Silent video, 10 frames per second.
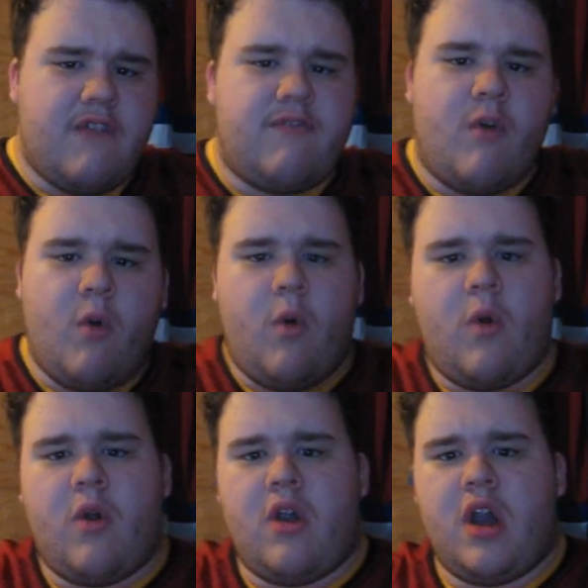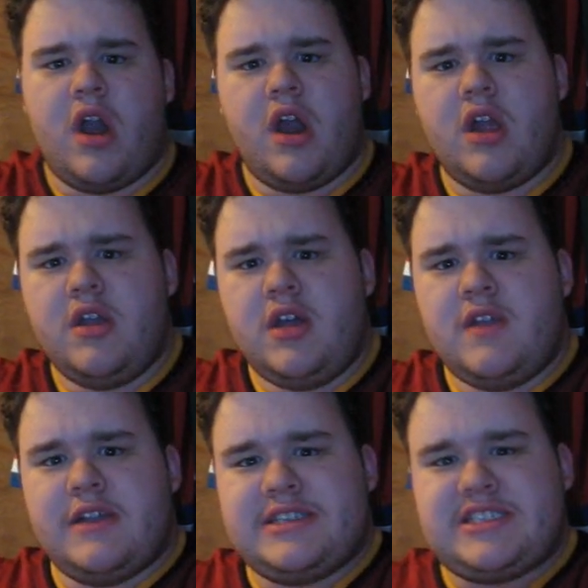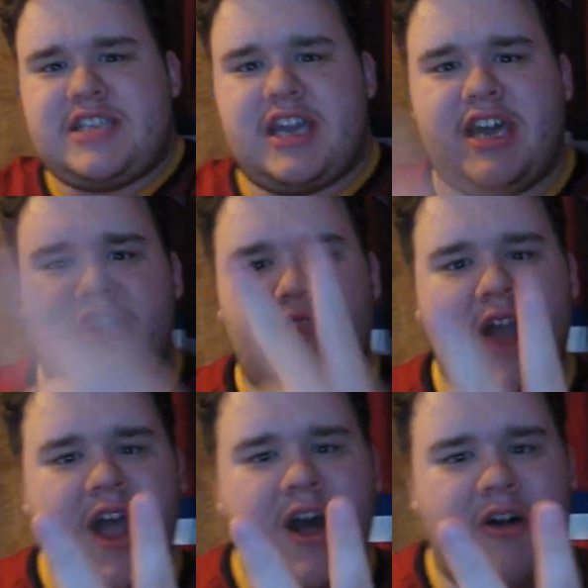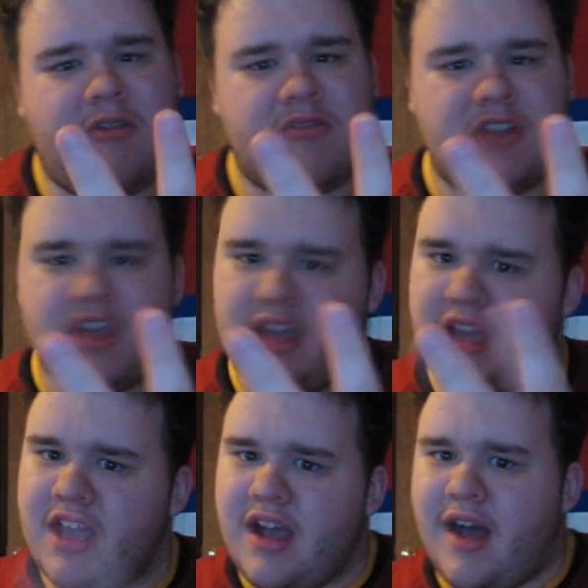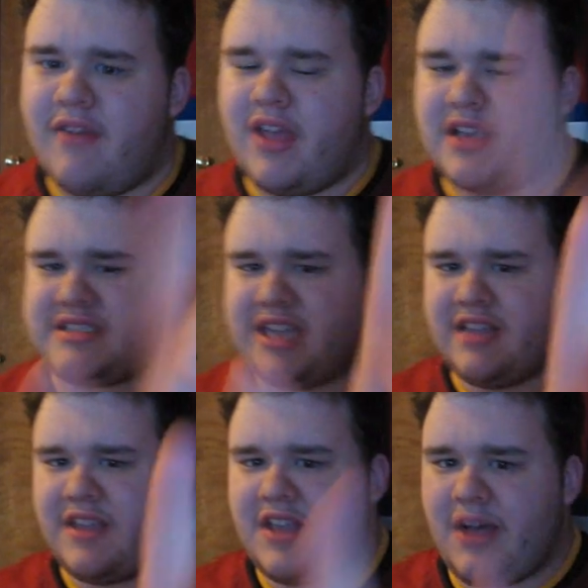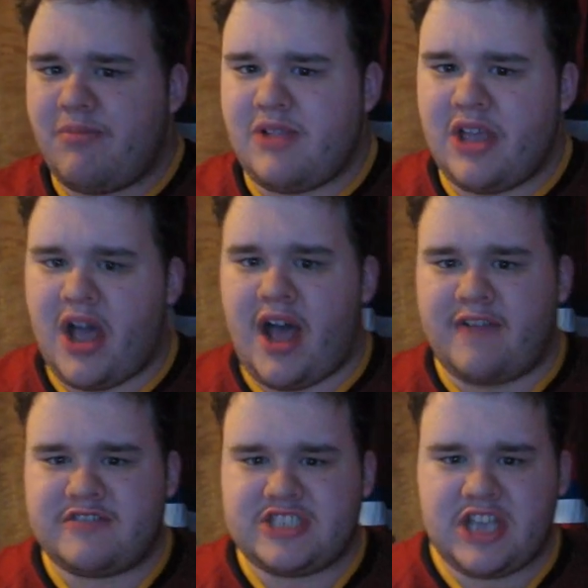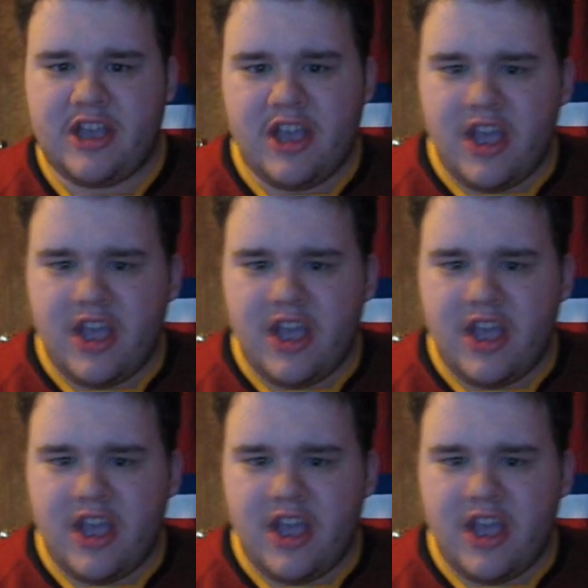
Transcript: for the second round of the Stanley Cup playoffs.